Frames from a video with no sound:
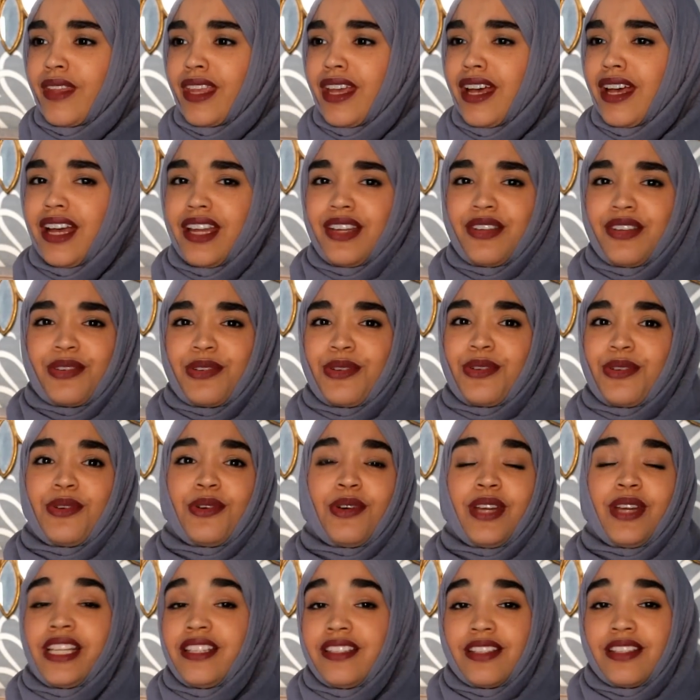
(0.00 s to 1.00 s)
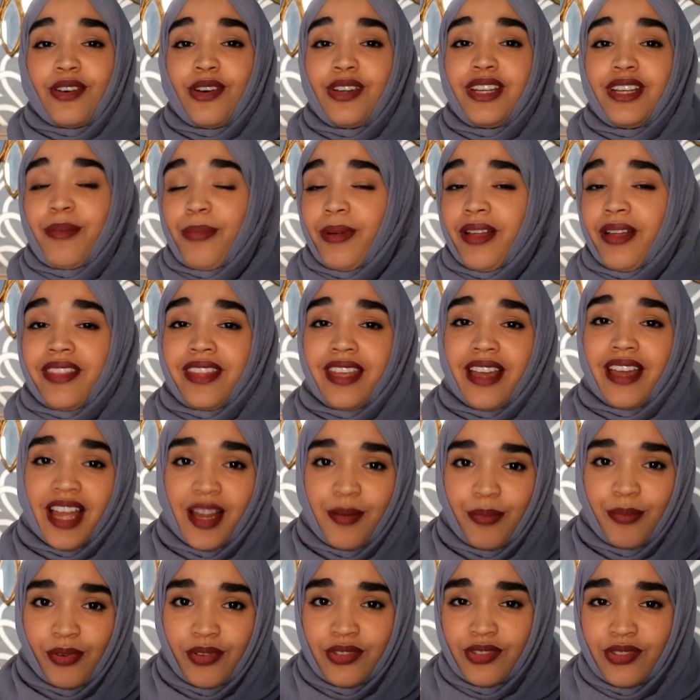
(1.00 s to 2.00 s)
I don't know, it's all about the
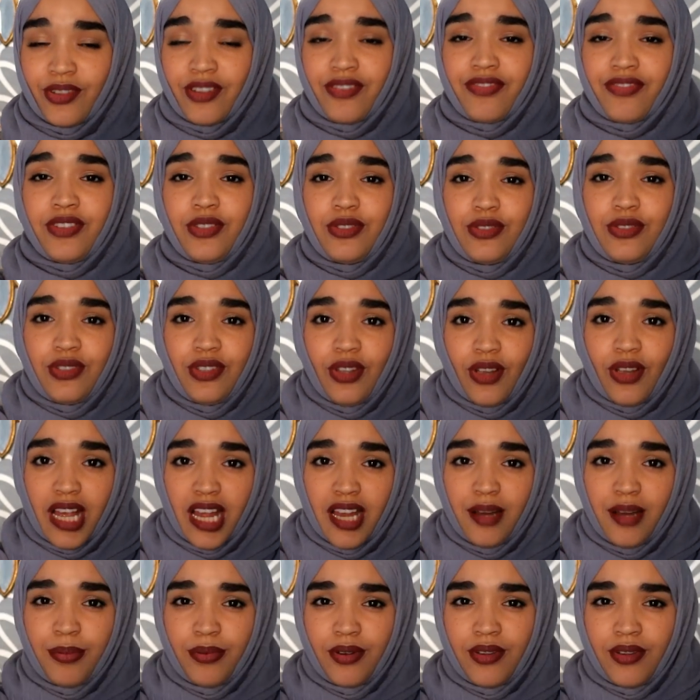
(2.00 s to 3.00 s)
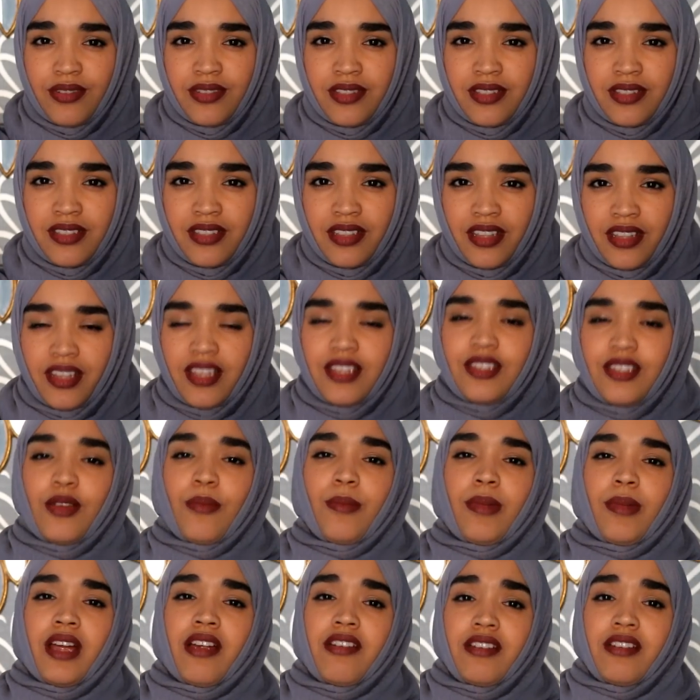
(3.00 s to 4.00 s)
eyebrows. So if you do your eyebrows, then you're
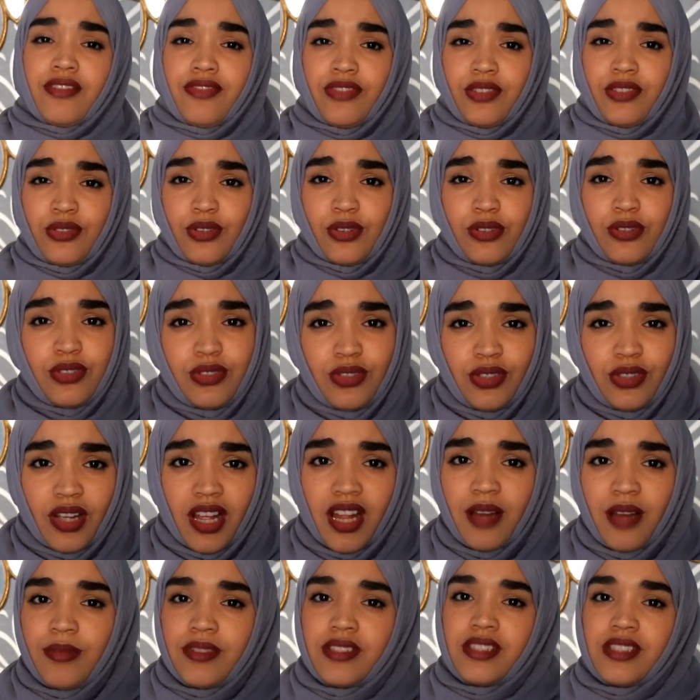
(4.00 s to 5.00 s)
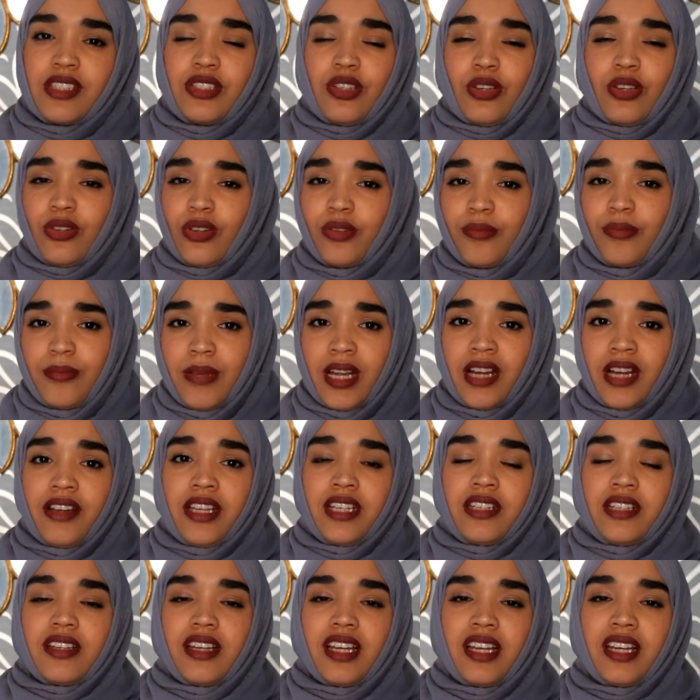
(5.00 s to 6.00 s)
married. If you don't do your eyebrows, then you're not
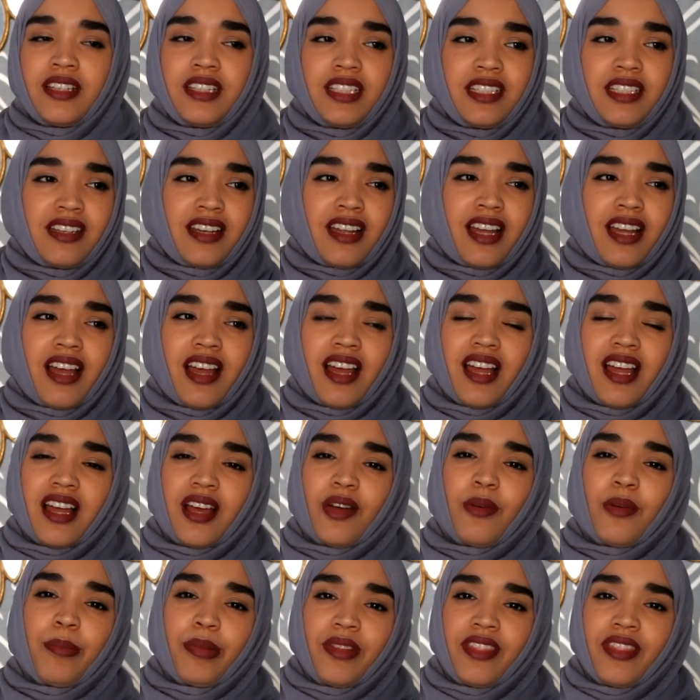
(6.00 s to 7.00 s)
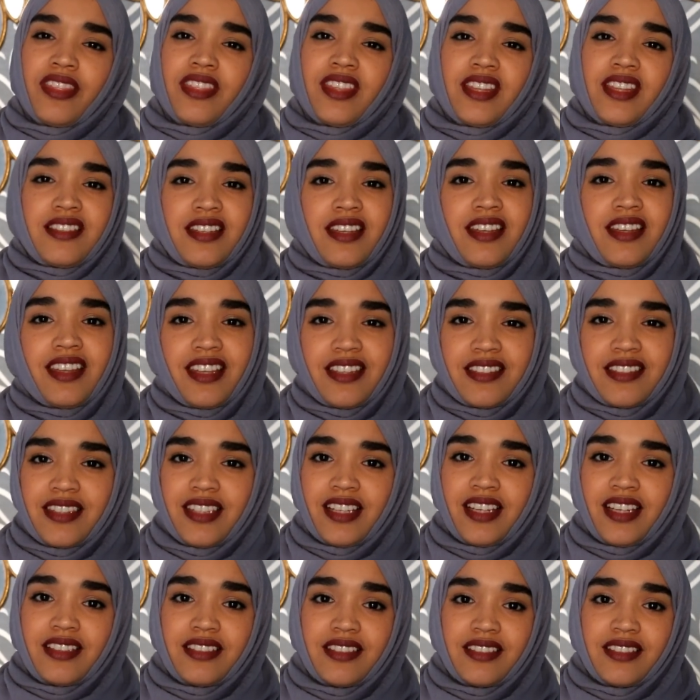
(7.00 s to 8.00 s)
married. I mean, how pathetic is
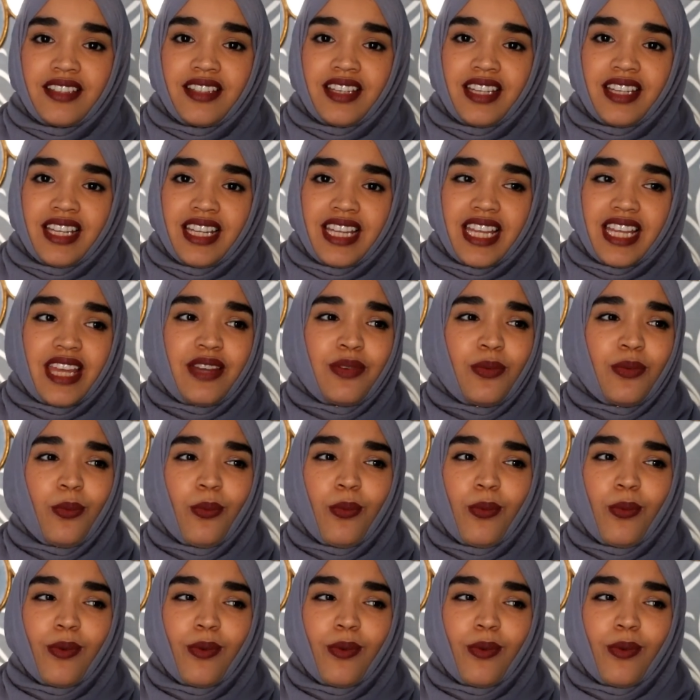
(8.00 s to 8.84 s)
that? And